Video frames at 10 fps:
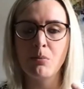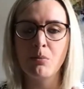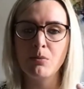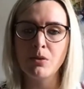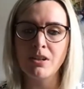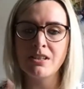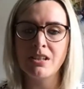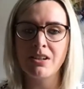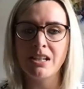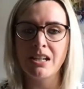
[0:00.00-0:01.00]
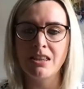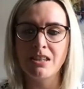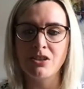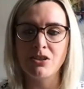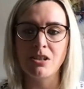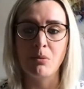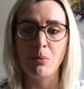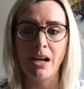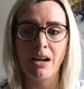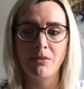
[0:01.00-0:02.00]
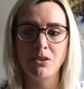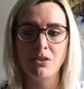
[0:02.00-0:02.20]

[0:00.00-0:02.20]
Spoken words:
not necessarily in this study, but we have done